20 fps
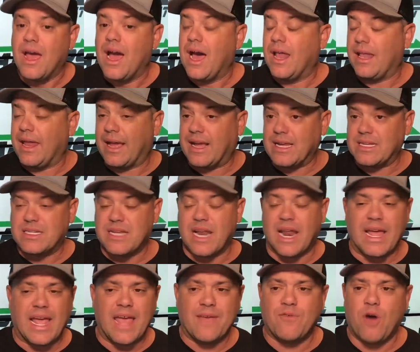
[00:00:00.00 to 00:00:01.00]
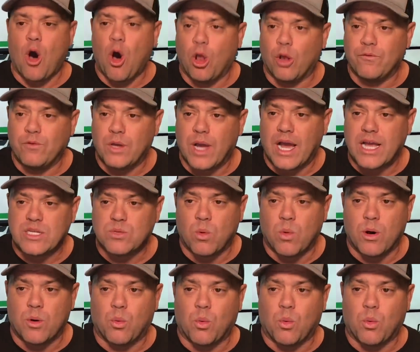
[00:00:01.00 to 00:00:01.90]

Like I said, I gave all of you guys one